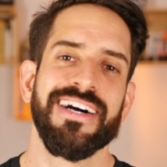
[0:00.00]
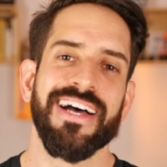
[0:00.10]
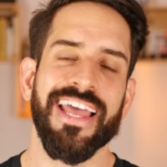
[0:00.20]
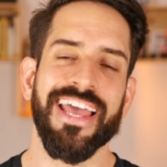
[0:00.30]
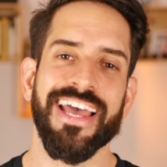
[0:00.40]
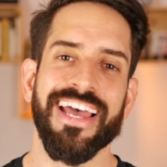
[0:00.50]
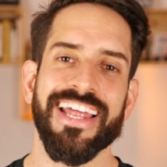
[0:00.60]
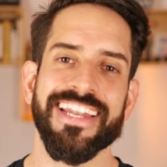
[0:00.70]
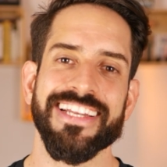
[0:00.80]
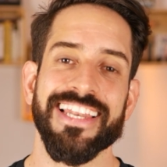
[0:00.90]

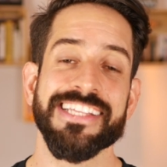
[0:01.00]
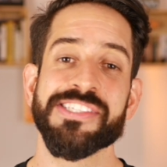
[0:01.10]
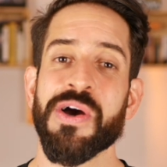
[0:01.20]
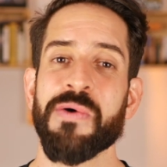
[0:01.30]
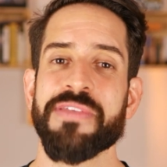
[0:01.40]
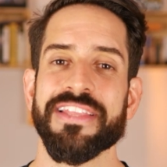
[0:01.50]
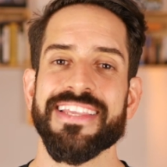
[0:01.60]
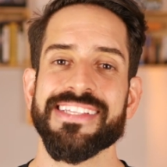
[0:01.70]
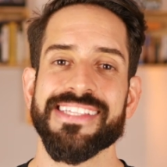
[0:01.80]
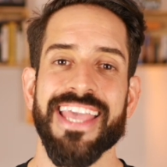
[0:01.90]
And let's hope that
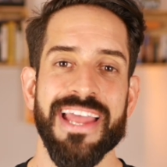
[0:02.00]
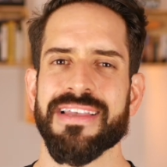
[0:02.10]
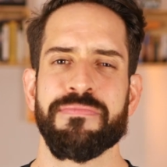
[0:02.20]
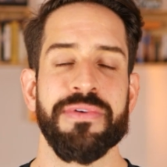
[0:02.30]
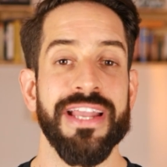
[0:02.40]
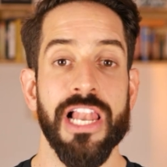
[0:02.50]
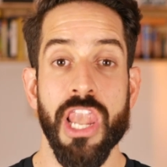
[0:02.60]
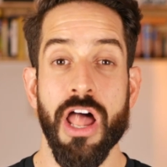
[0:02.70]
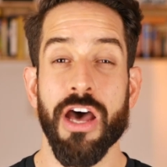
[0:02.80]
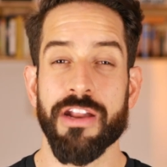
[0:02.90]
this can bring a
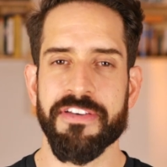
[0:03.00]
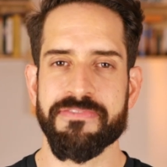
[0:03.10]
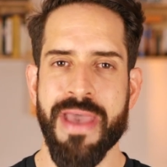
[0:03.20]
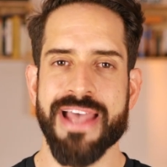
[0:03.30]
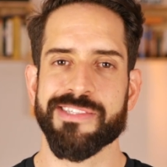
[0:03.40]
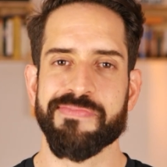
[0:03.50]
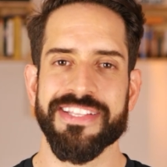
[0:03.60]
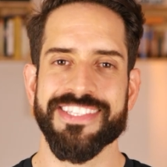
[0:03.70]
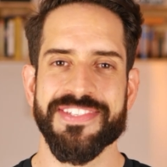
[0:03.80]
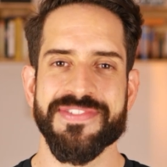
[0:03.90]
lot of
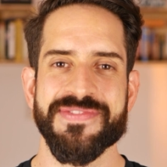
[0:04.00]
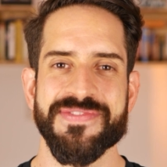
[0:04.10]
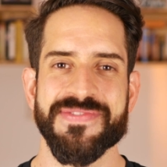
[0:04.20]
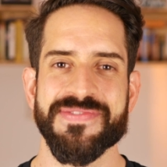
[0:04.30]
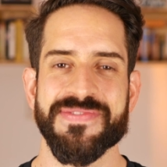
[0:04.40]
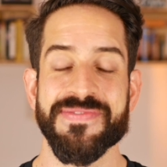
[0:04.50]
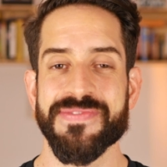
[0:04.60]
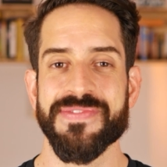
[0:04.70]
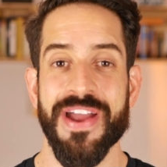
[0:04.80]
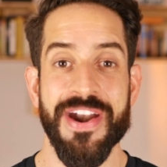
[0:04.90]
advancements
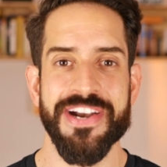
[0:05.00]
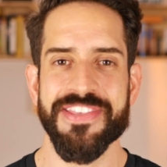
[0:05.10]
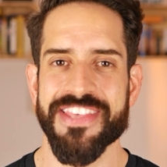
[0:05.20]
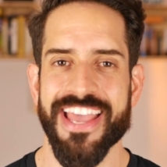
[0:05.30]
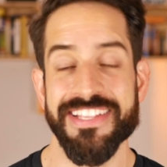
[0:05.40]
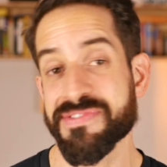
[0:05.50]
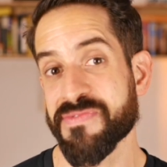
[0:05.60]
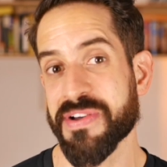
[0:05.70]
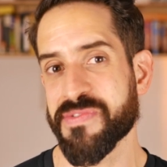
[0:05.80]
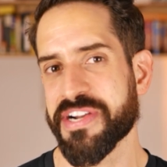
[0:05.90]
to Earth and to
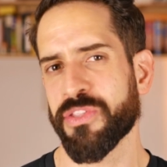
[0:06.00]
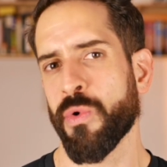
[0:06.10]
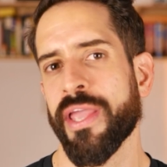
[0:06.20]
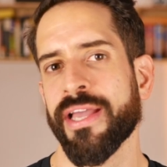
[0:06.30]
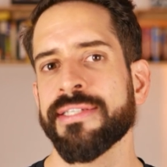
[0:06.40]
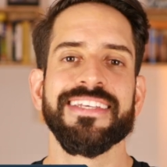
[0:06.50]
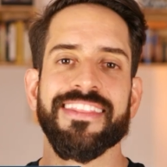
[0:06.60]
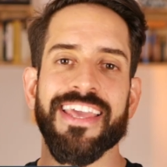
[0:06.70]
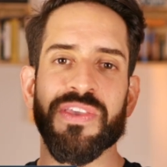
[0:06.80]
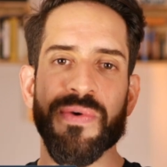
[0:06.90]
what we're doing.
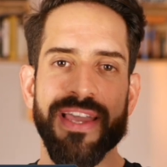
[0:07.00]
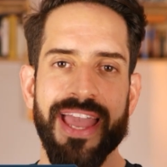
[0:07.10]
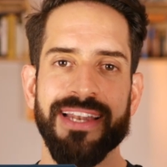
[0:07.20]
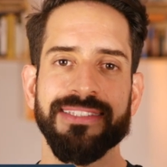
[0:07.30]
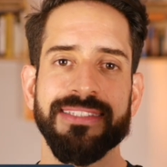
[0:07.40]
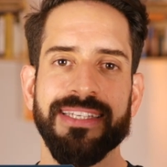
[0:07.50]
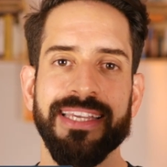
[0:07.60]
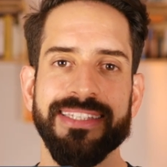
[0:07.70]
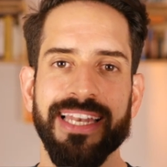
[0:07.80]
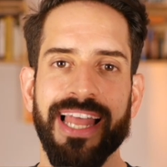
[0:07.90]
Thank you again.
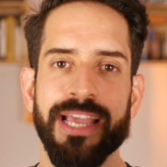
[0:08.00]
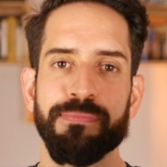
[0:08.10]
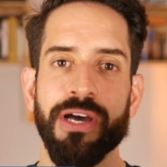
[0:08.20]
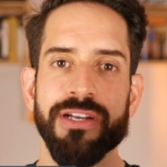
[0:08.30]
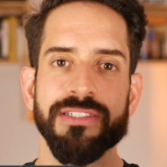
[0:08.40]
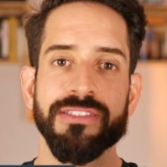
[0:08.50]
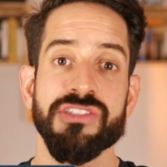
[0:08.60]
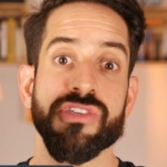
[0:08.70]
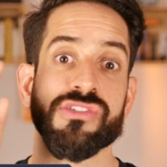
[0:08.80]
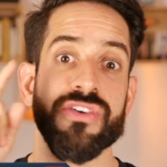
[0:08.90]
Hit the like button,
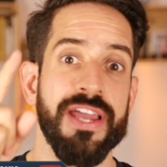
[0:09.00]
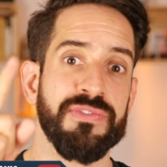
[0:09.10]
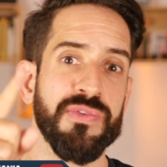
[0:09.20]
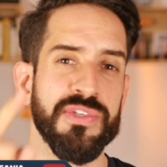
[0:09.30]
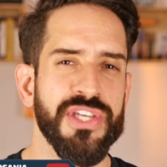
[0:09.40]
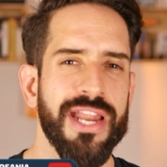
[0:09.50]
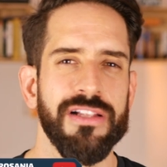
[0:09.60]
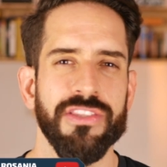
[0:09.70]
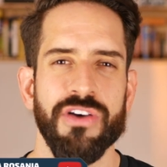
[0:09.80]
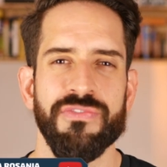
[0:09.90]
subscribe to the
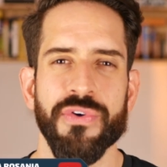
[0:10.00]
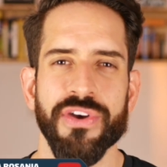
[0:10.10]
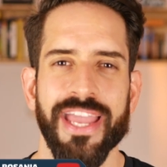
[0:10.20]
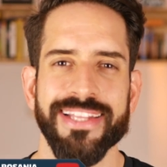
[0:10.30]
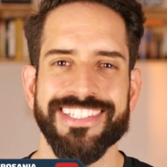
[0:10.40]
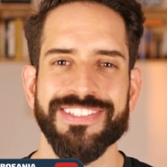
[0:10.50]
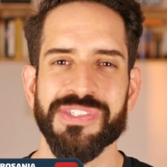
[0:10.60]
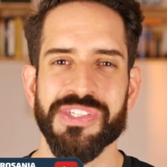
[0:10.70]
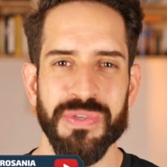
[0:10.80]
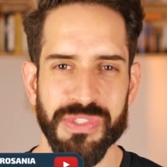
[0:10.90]
channel. Don't forget to
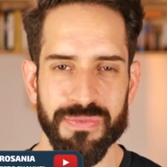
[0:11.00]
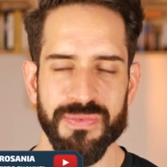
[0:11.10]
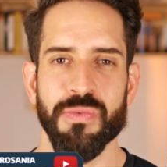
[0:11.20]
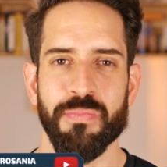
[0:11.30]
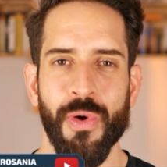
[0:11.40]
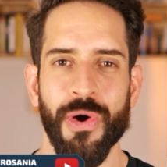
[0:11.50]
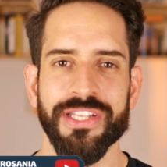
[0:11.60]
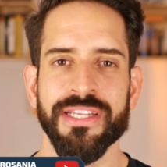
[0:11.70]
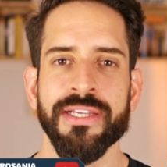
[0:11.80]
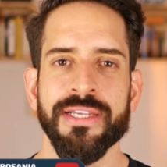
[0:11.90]
show some
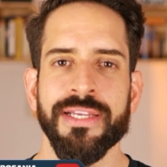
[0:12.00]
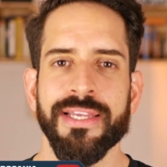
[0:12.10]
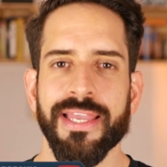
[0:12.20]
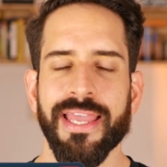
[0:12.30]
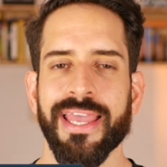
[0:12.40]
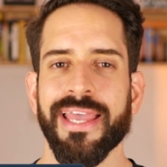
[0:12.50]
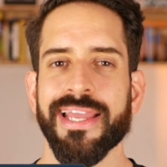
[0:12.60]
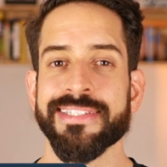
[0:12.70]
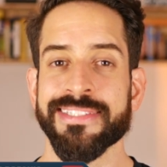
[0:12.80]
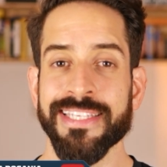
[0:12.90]
support,
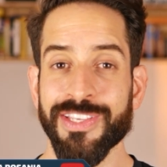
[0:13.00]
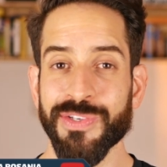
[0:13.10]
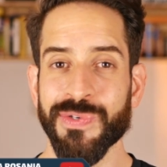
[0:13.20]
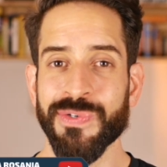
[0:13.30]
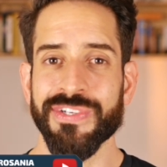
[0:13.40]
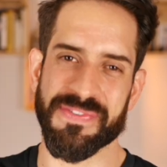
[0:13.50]
and see you.